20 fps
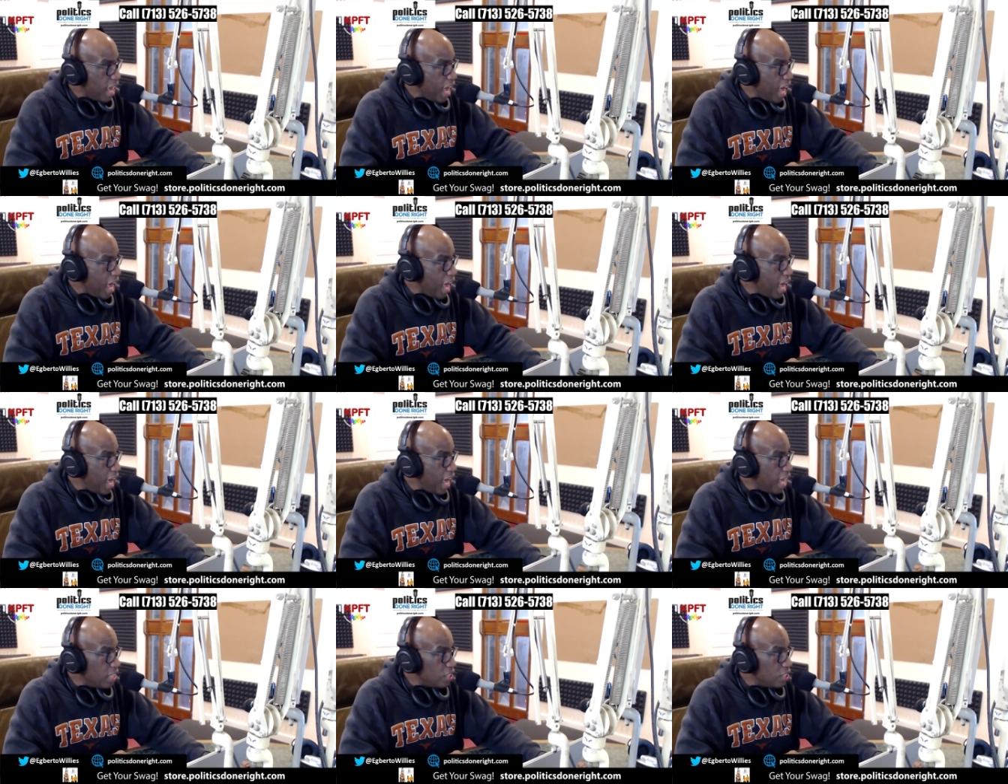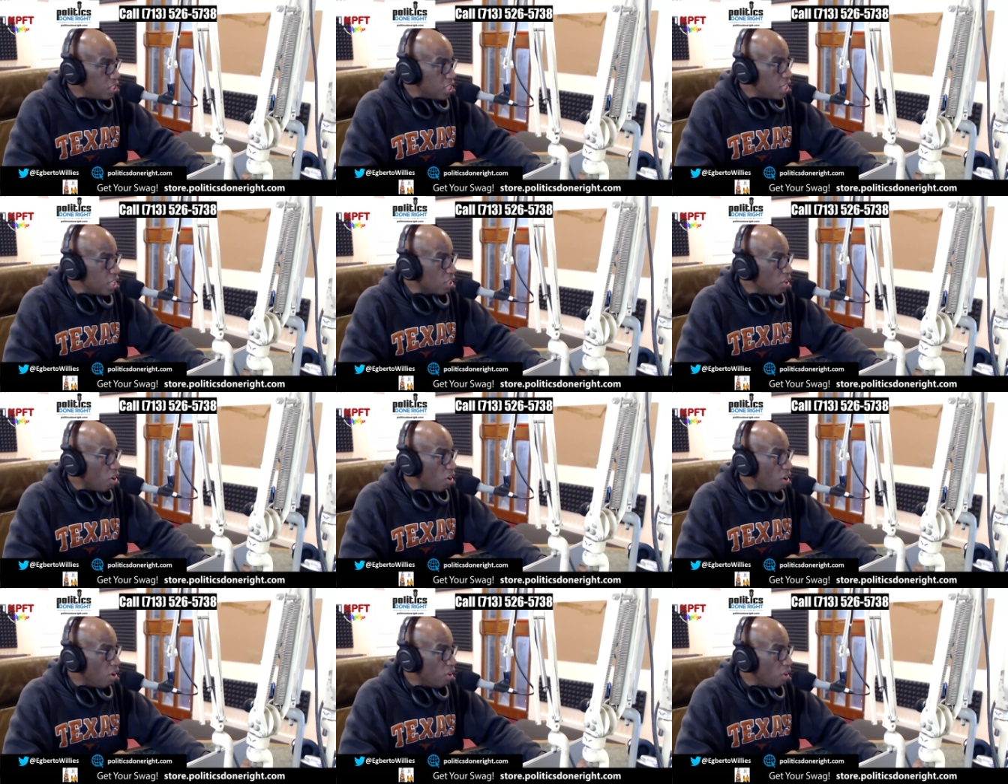And she
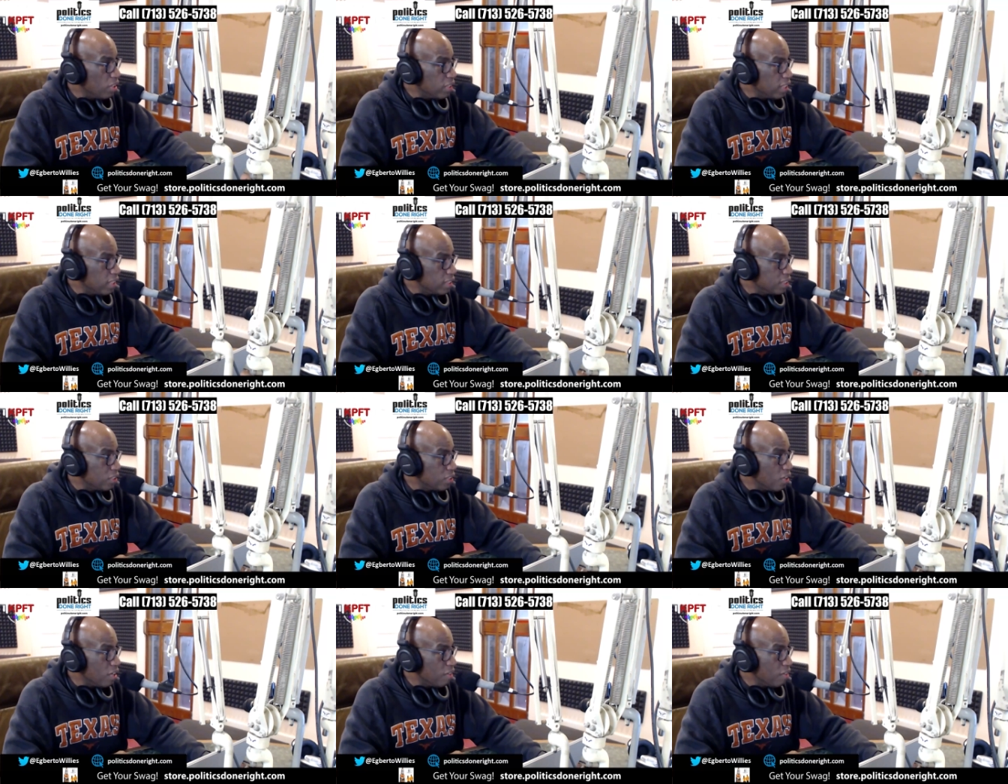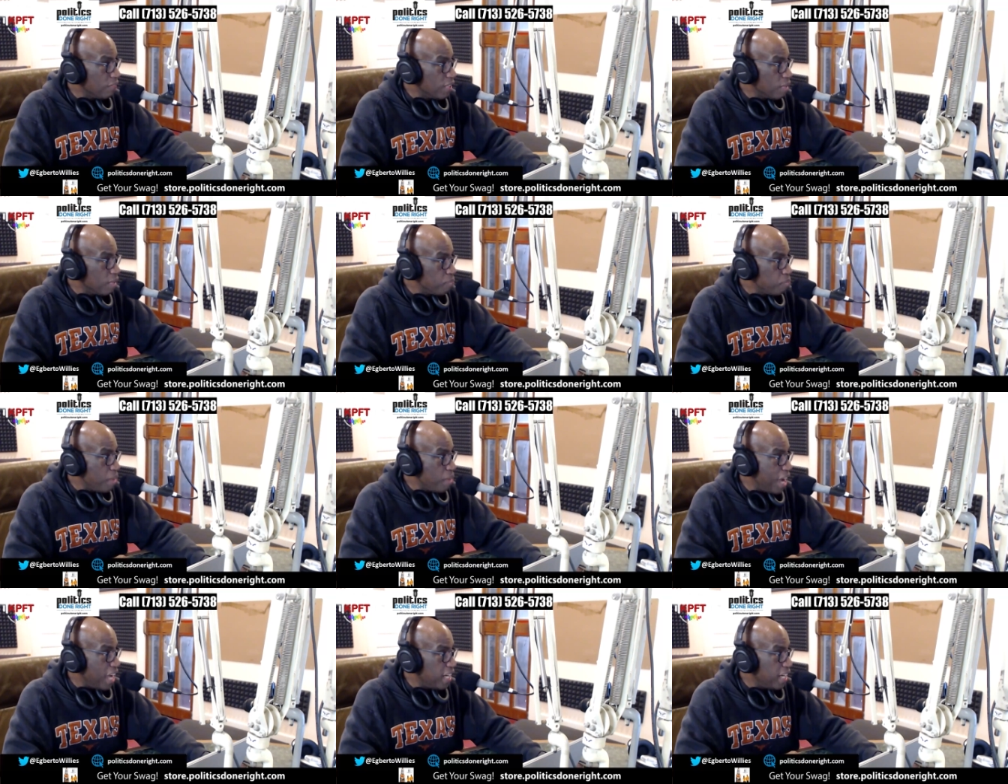called sort of in a
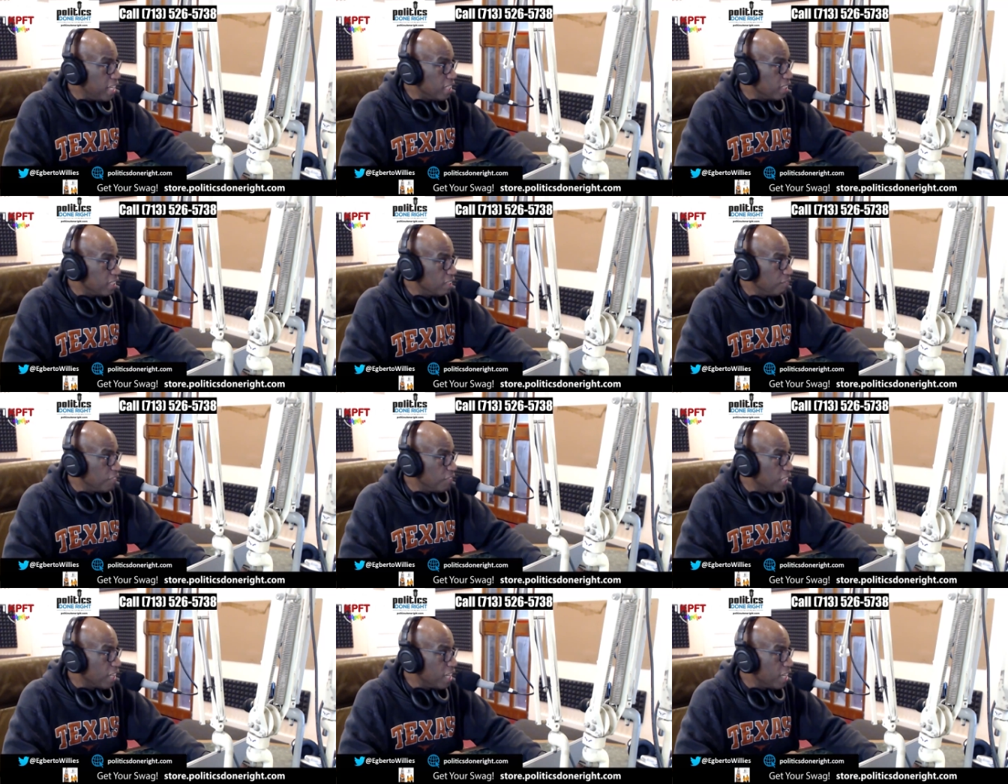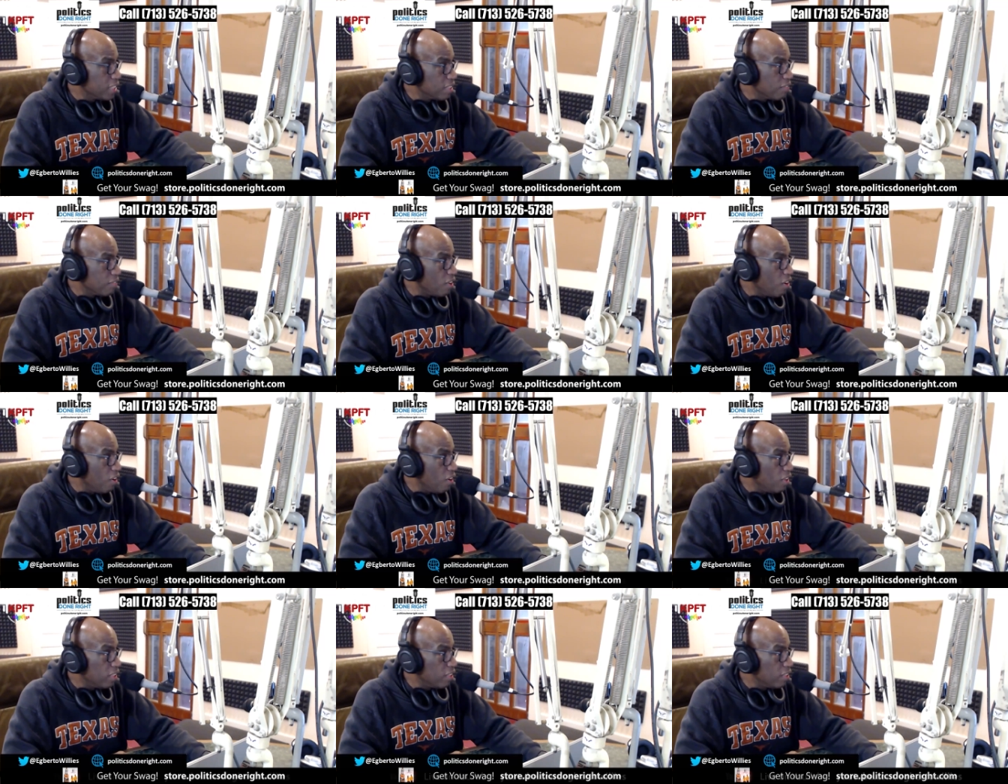panic because of
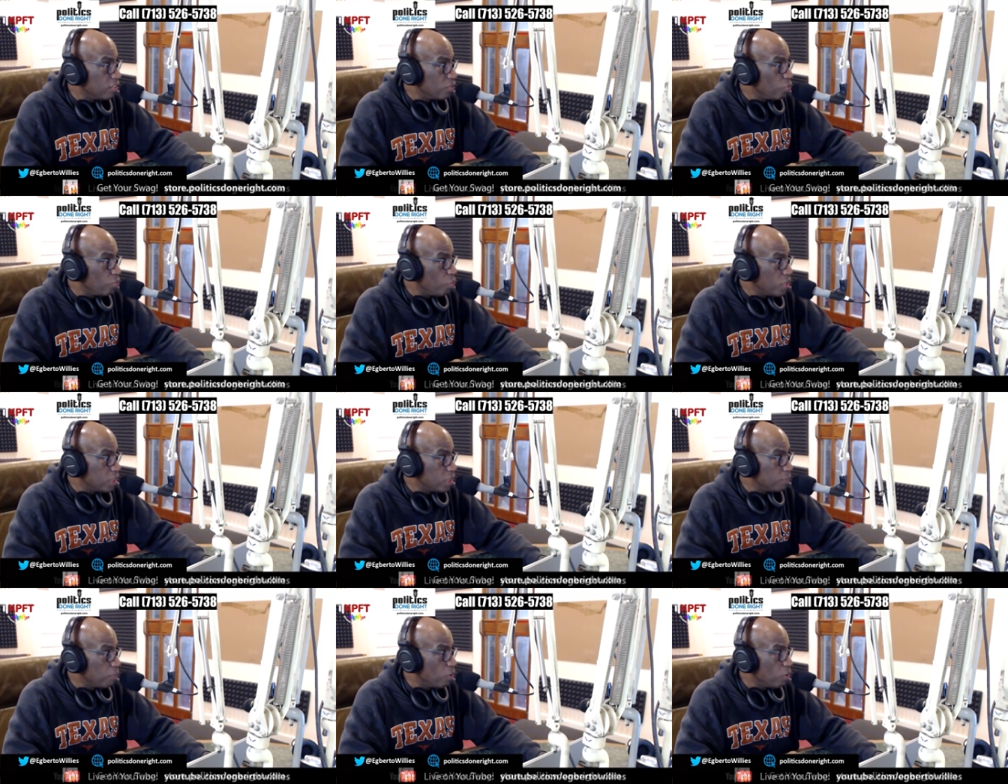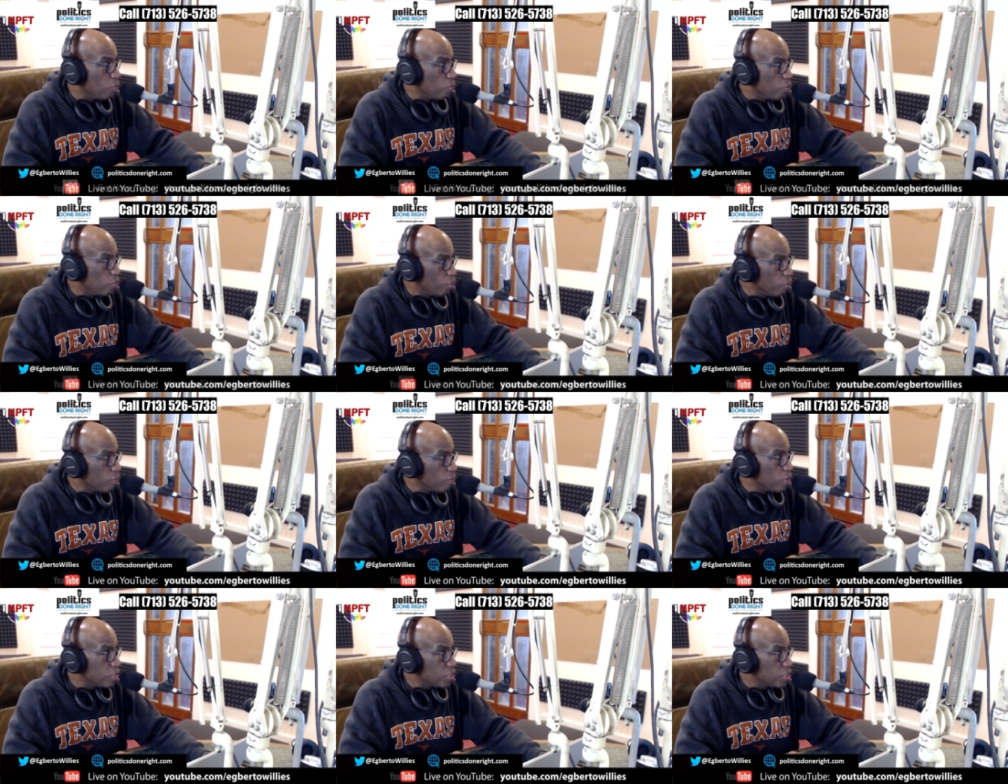all the whisper
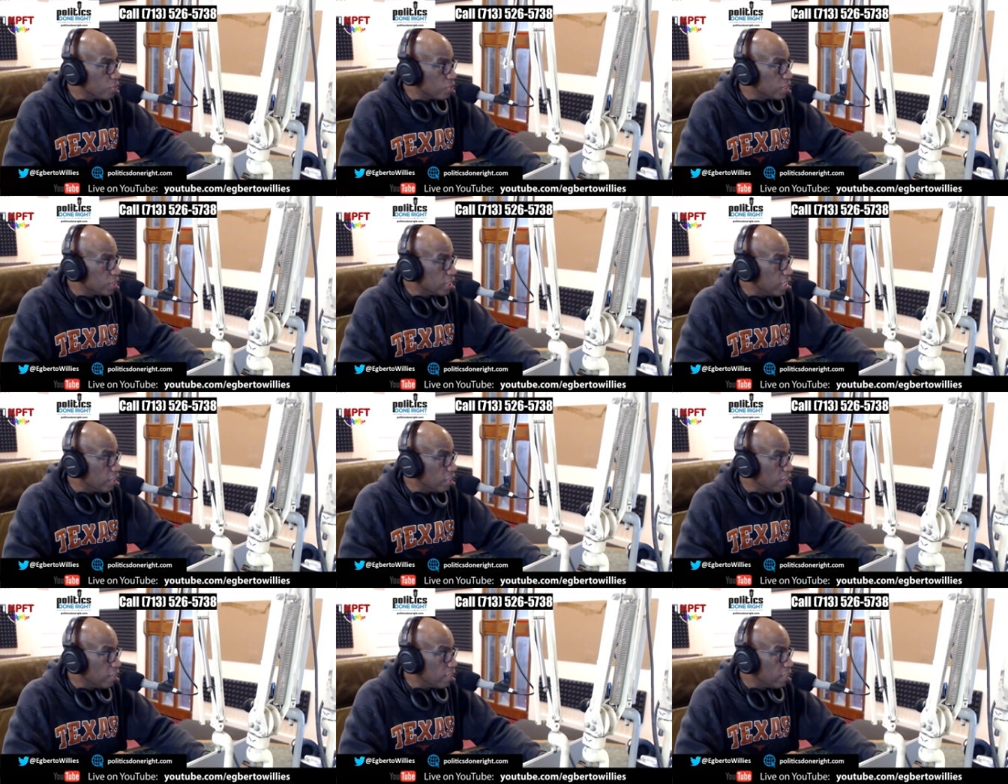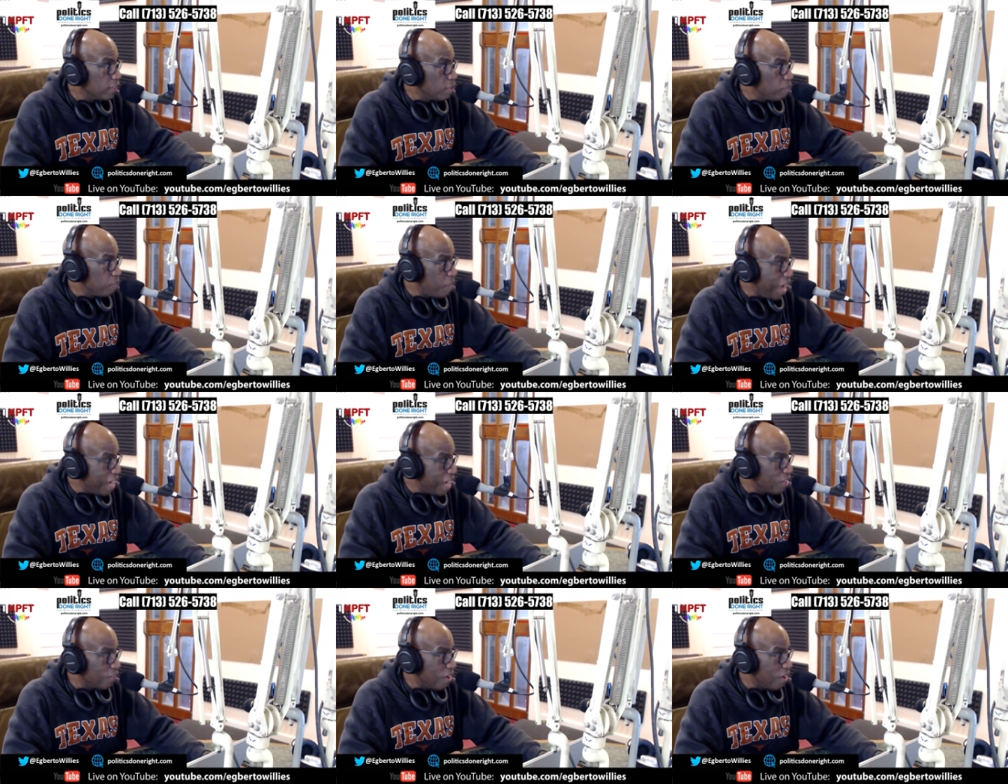rumors she was hearing in the
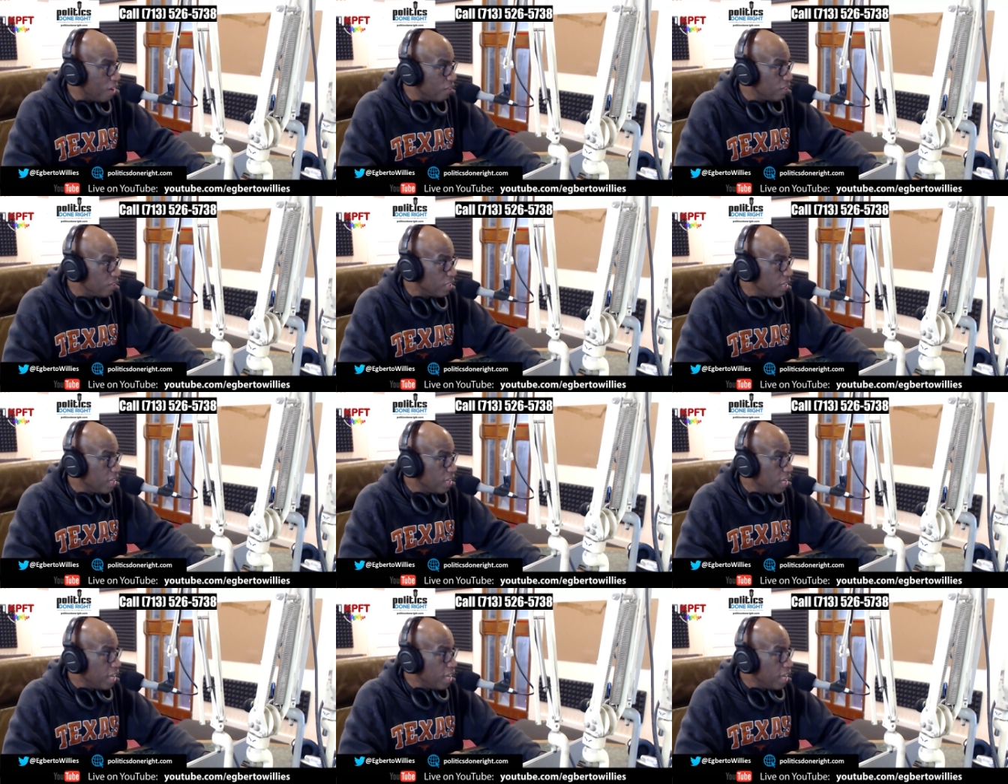background.